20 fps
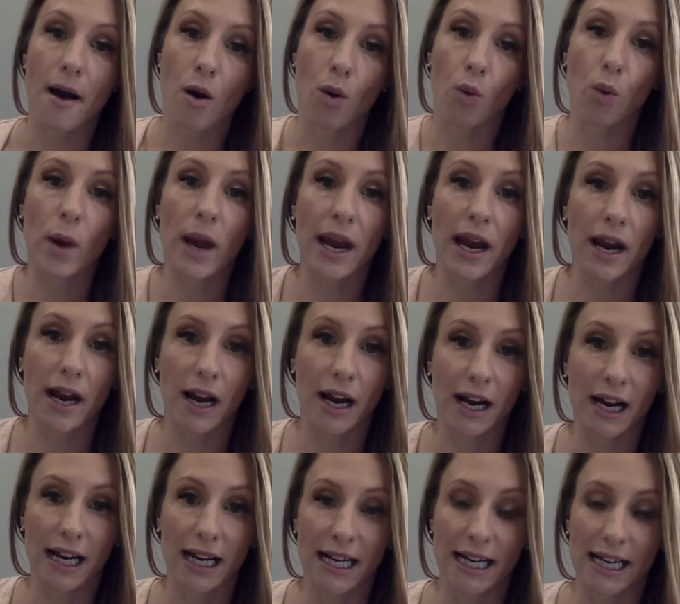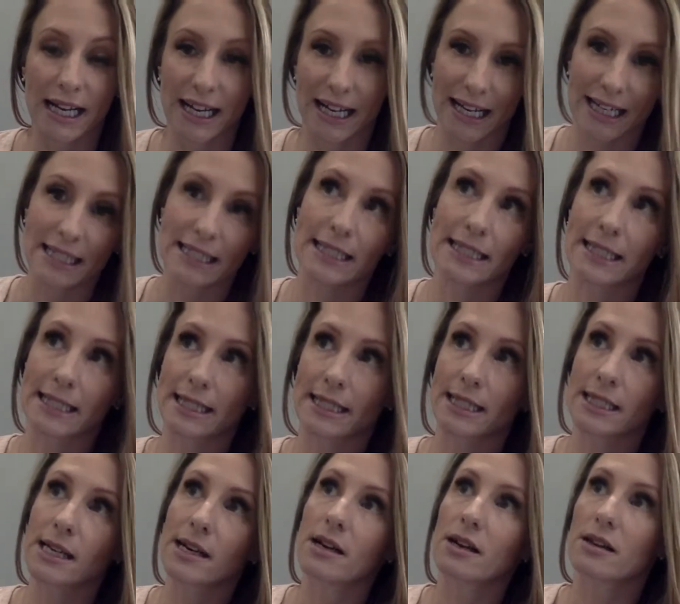where it's
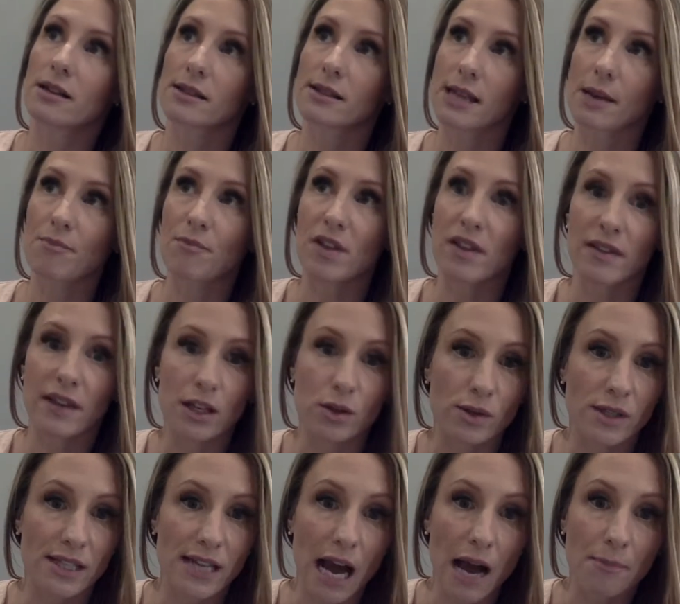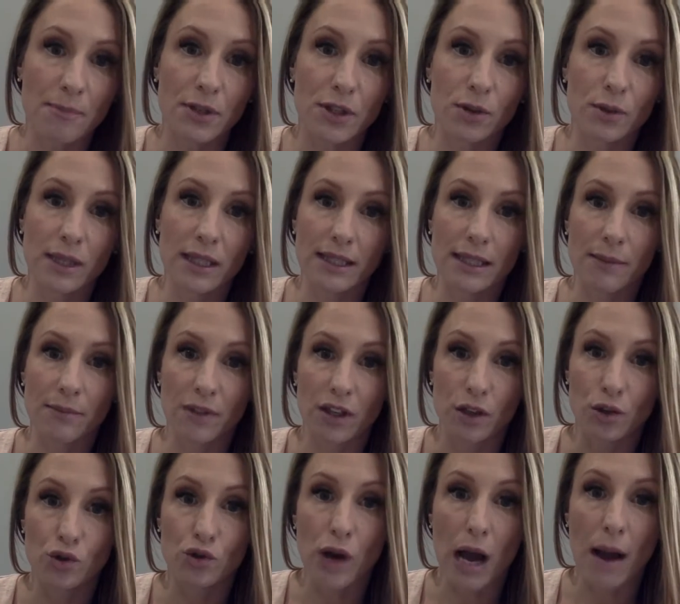something that you stop doing, something
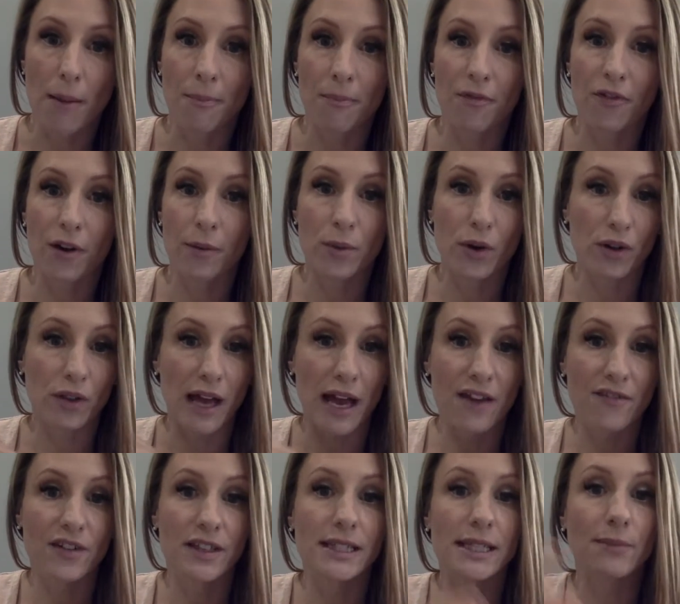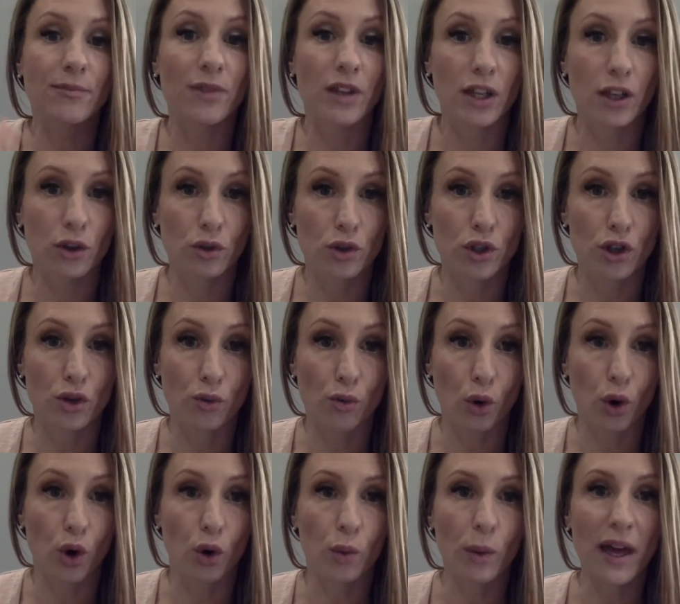you drop from your life, and something you should
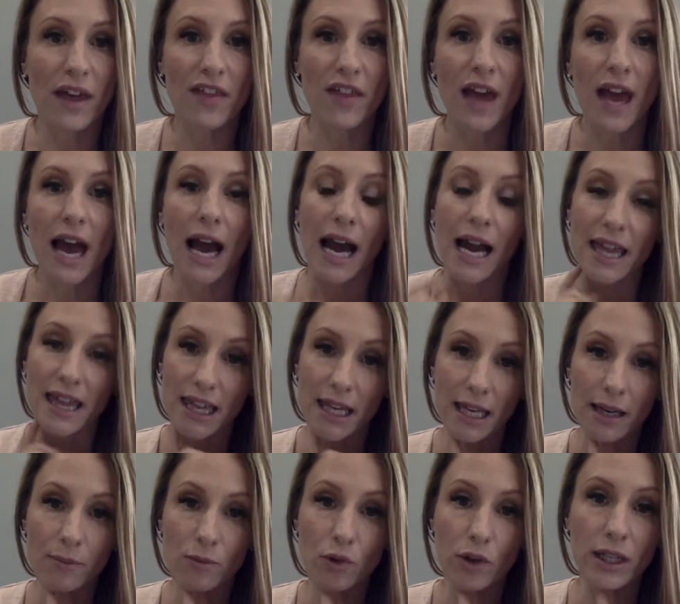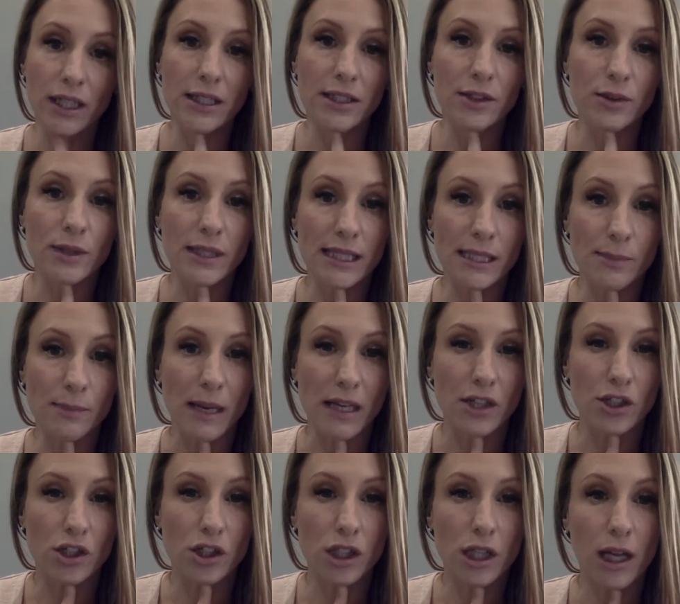roll with. I think I'm going to do a
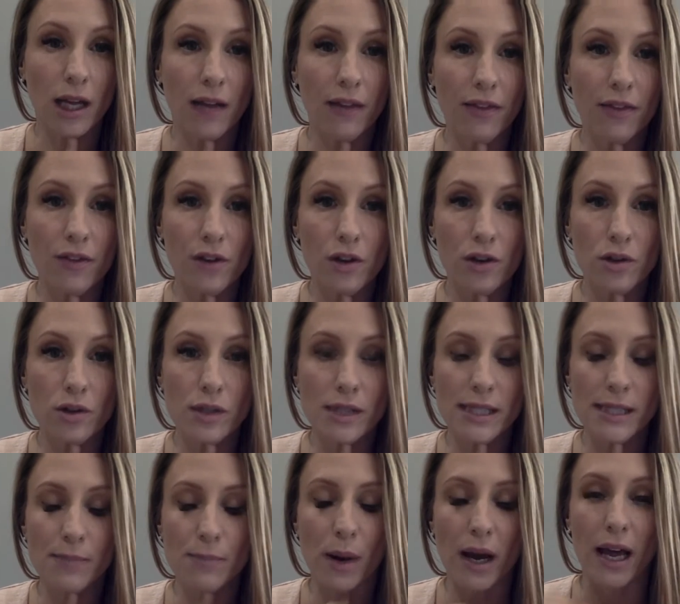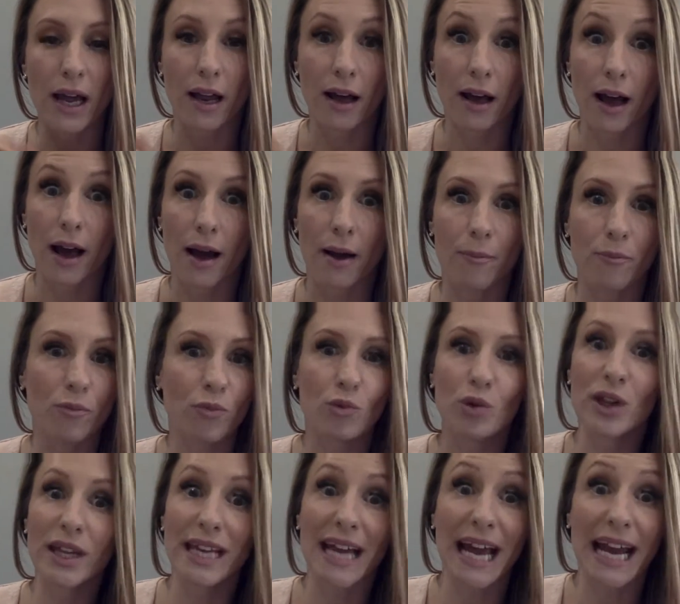special on those, but
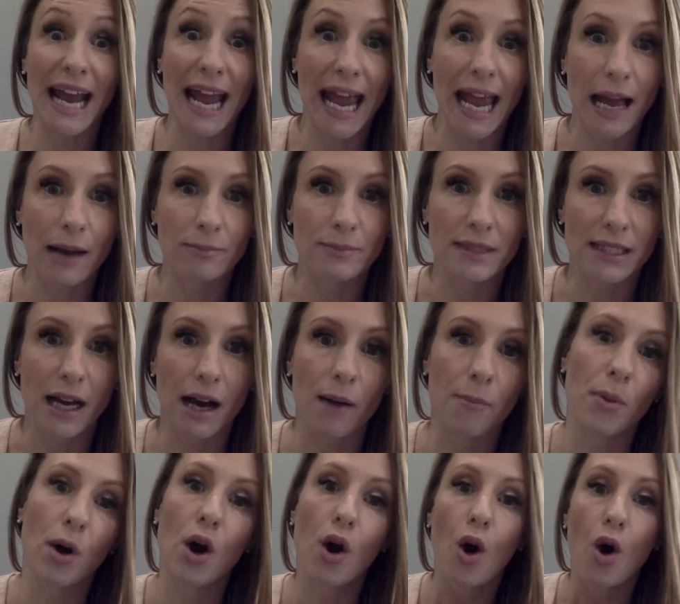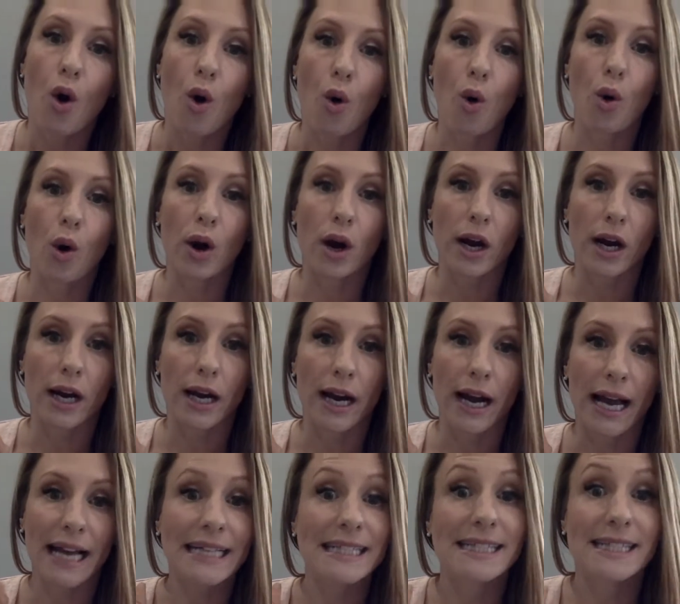really kind of amped up or
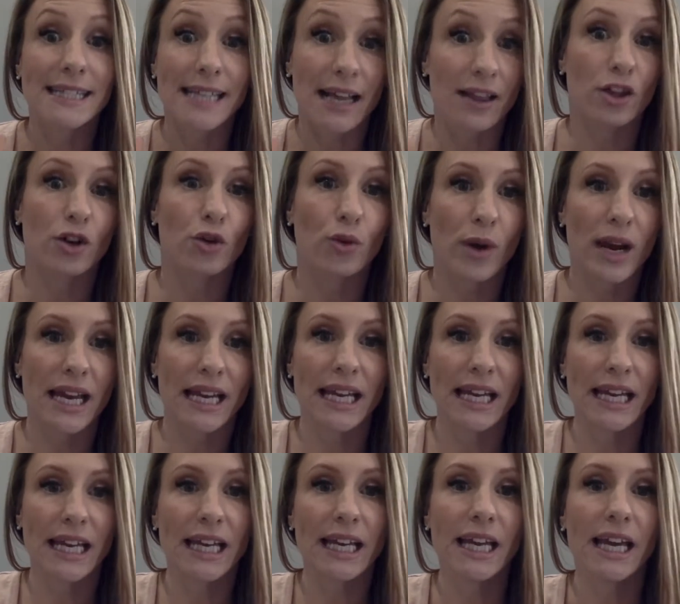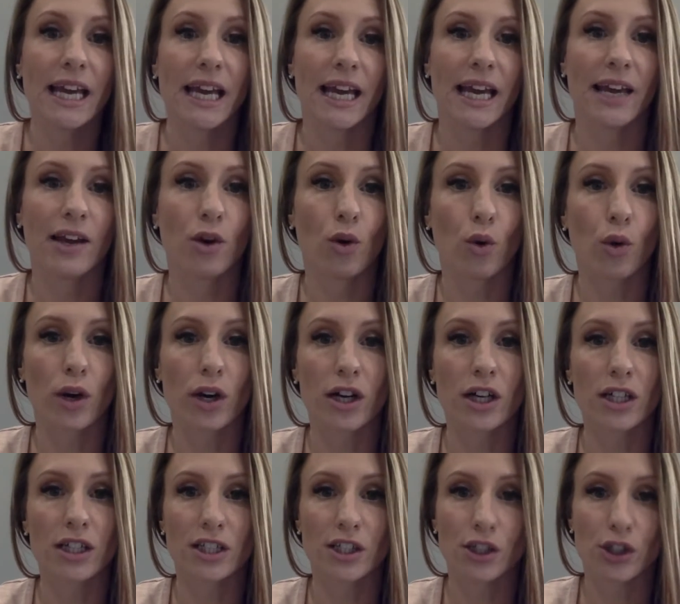accelerated in
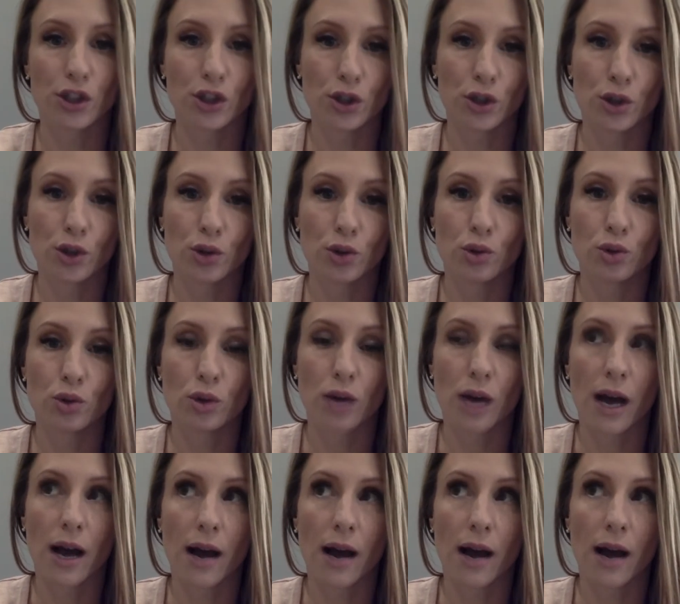order to